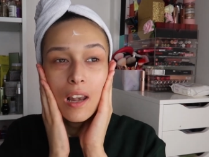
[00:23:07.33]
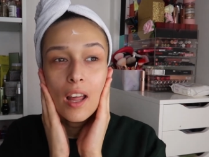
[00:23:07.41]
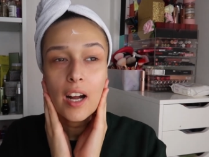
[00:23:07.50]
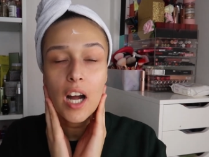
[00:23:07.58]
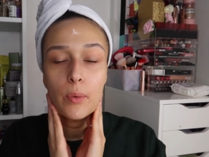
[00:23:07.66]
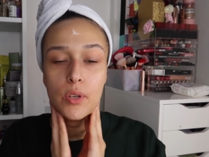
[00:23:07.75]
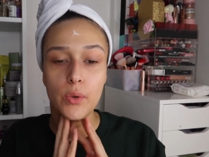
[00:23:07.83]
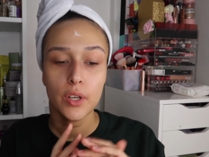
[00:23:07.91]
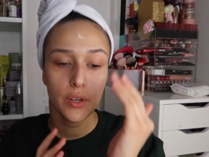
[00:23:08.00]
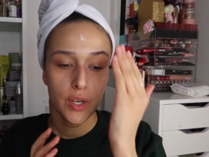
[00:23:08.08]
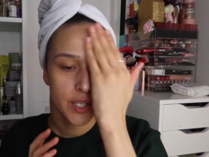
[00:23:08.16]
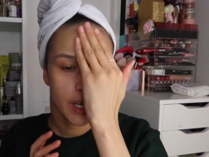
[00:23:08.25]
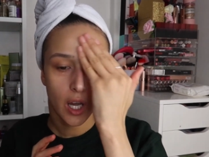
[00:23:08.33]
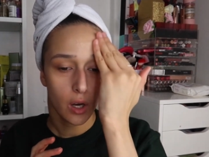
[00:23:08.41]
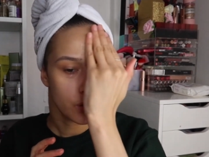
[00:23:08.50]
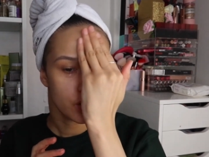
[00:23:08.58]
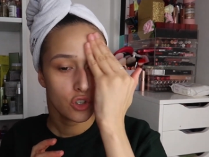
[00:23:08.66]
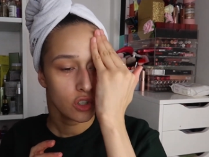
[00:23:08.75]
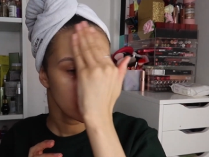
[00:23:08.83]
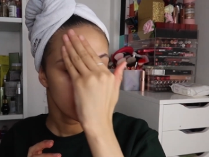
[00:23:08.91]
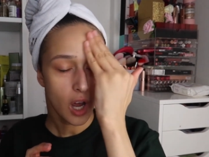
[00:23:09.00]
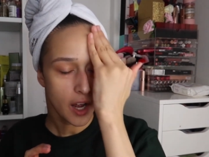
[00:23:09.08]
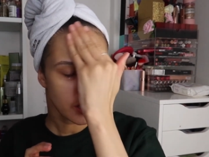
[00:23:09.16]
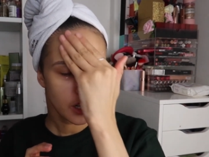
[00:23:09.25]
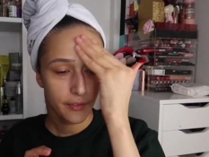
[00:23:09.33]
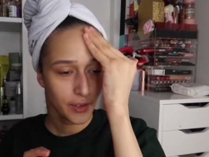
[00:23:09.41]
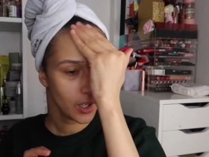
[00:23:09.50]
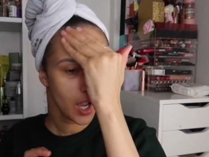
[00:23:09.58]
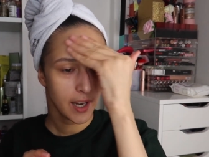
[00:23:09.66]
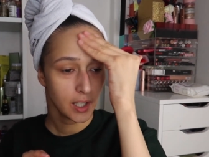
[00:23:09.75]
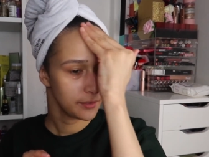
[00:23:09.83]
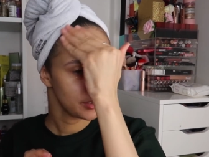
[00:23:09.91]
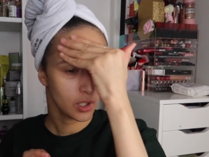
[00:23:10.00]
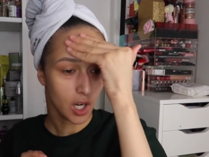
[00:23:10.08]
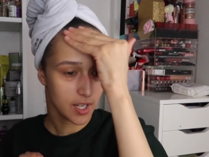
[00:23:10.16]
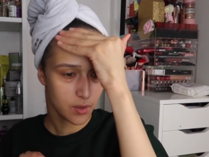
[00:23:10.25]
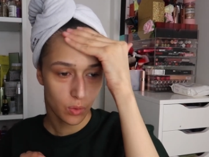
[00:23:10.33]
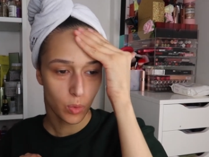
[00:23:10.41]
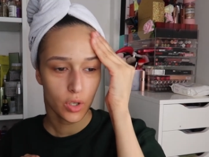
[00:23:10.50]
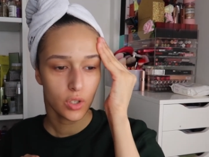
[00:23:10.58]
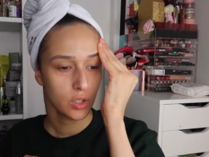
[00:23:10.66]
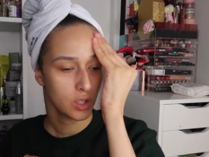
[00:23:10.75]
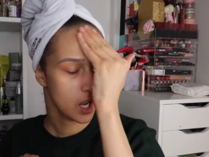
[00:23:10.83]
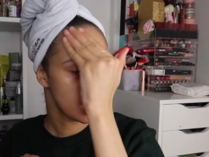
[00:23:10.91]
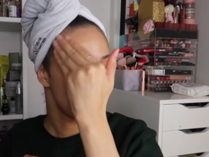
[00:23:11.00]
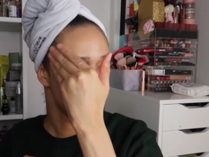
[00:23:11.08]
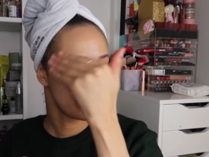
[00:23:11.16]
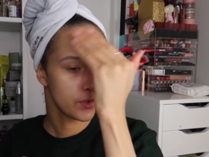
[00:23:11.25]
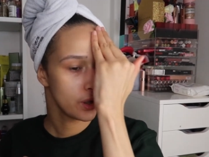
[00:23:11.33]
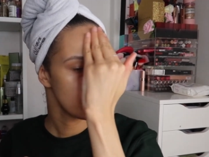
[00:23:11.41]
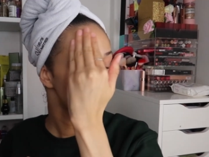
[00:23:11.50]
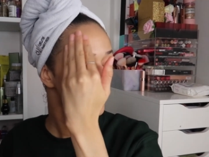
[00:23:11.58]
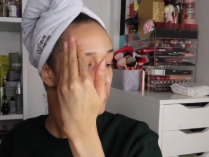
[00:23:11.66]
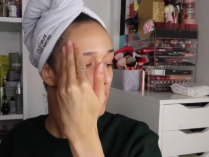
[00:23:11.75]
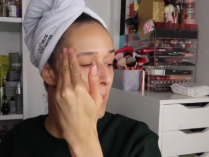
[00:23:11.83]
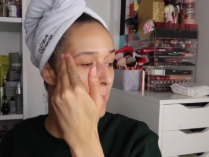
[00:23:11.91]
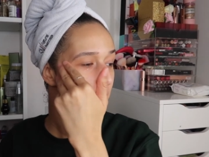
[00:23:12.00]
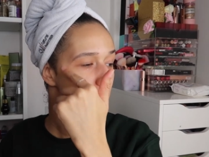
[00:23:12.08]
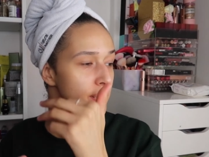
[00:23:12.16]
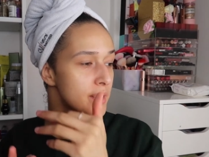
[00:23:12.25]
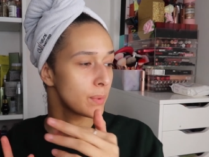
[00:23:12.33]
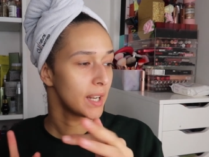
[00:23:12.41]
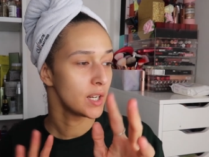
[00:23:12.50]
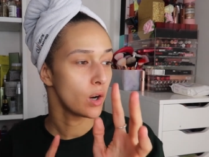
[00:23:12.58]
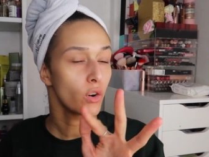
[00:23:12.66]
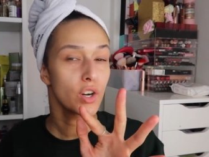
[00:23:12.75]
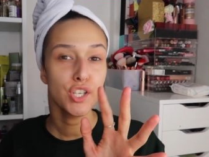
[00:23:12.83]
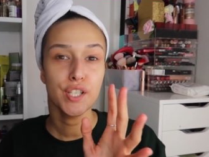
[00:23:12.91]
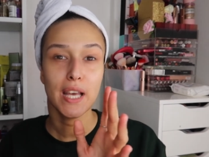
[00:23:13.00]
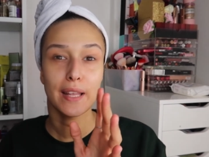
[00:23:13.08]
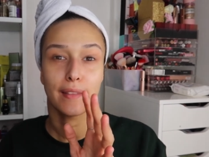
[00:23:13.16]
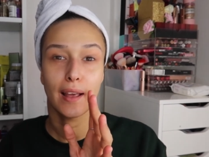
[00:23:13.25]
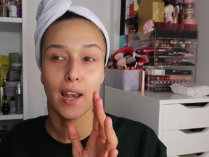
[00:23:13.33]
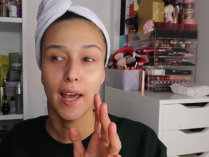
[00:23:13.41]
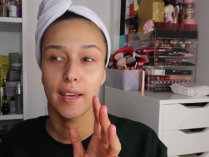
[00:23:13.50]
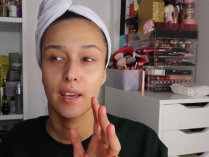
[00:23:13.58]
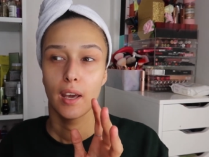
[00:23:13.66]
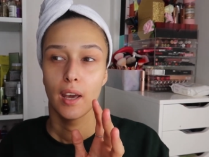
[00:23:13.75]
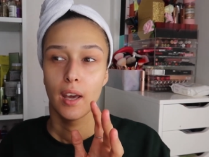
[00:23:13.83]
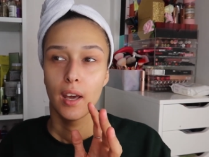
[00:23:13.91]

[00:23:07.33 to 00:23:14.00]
Like I was one of those girls. Do you, I don't know if you any of you guys were what um, remembered when Origins had that like